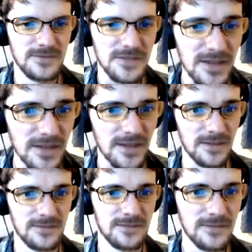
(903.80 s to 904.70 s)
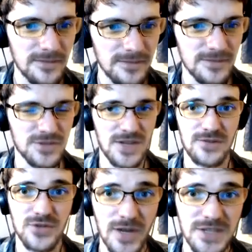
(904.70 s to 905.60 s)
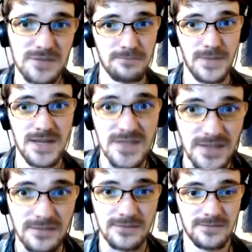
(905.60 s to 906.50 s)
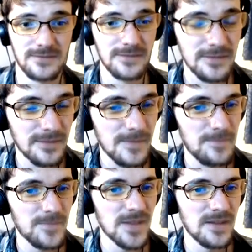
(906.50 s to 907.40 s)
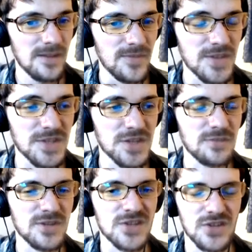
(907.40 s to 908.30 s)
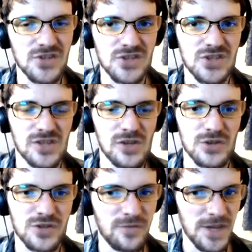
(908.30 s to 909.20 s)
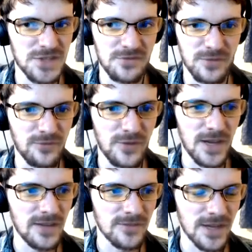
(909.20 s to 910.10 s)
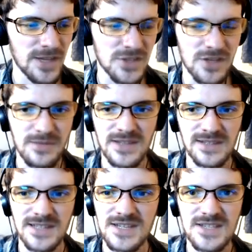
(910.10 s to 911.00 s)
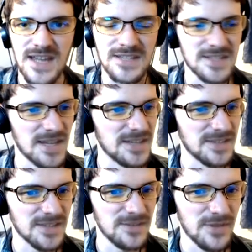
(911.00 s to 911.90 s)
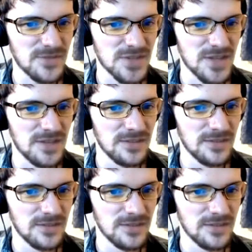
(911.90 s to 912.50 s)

Yeah. Soundtrack's amazing. This is going to be such a slosh fest of a fight, right? It's going to be the least entertaining thing you've ever seen.